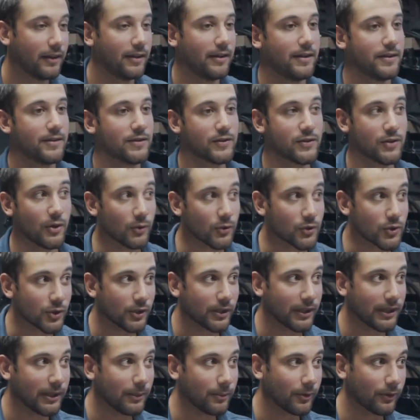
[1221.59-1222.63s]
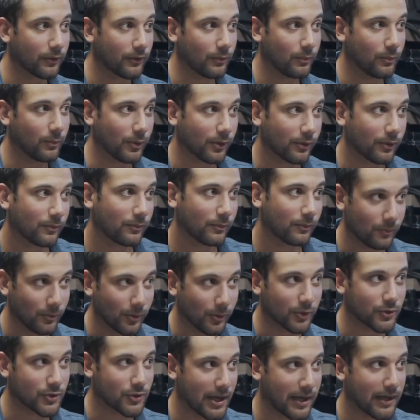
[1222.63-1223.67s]
Socially, we're
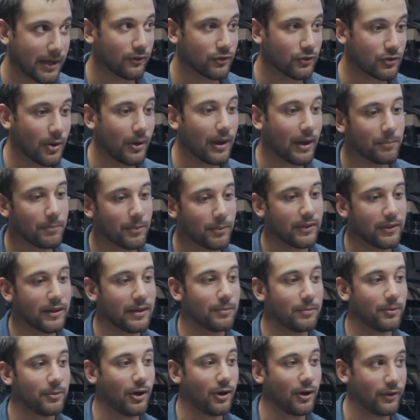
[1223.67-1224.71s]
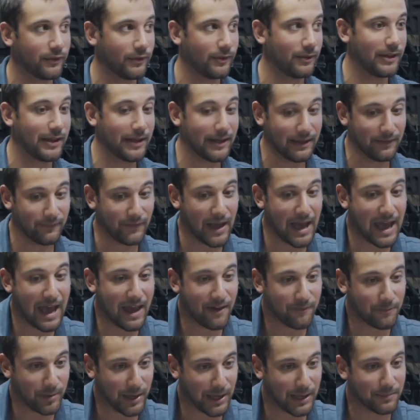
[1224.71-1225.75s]
trying to show empathy, but also like if I
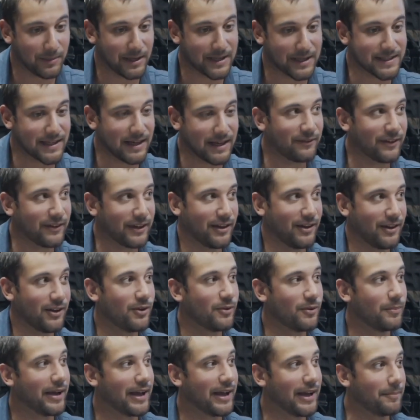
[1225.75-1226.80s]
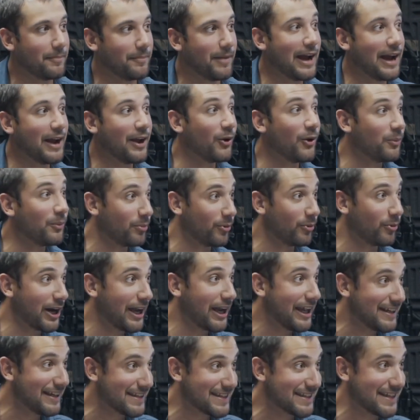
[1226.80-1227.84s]
have pain myself, like, oh man, my own
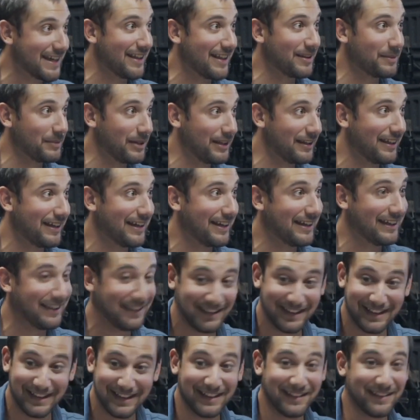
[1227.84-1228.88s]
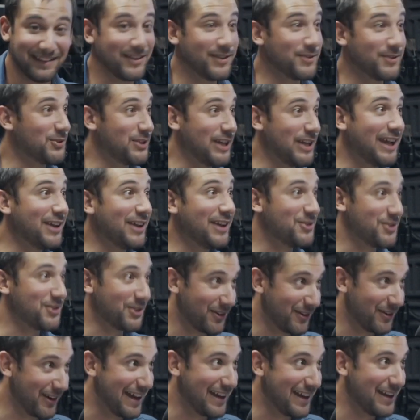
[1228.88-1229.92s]
brain is telling me like there's danger
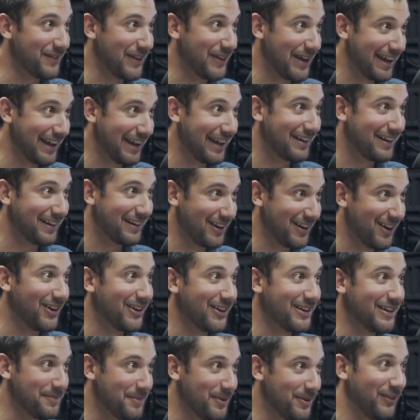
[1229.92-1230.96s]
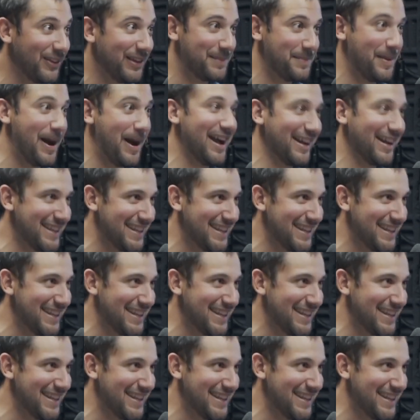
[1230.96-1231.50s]
around if I get called in to move these boxes.